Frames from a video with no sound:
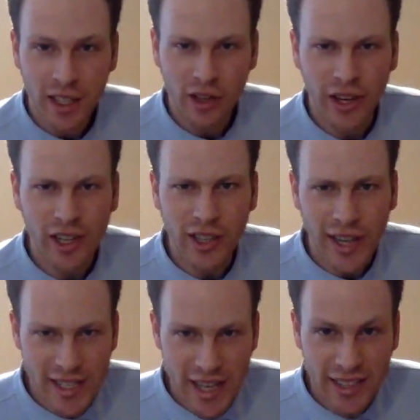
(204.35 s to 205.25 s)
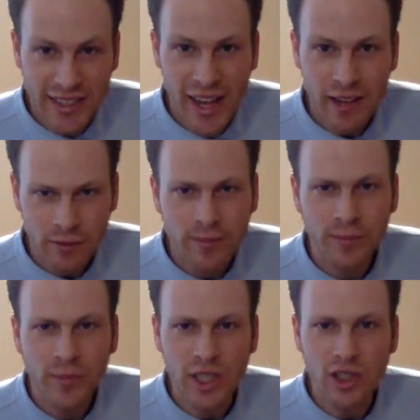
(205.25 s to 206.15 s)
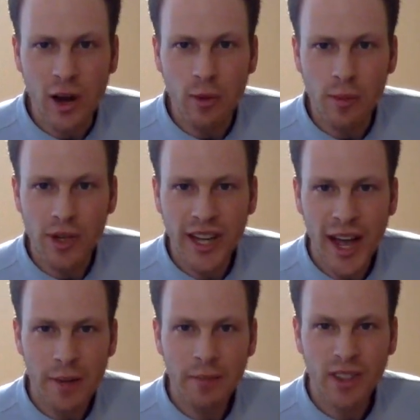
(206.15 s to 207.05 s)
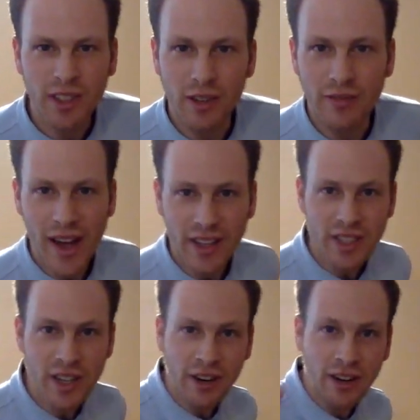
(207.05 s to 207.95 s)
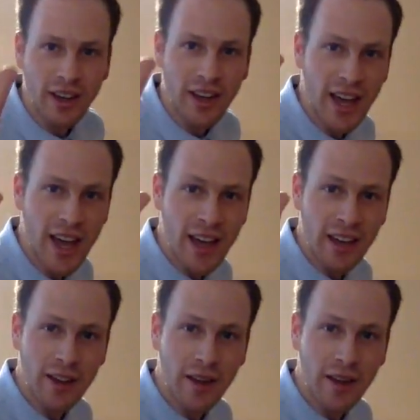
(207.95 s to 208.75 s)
All right, you guys got that? Let's try one more time, a little faster. A,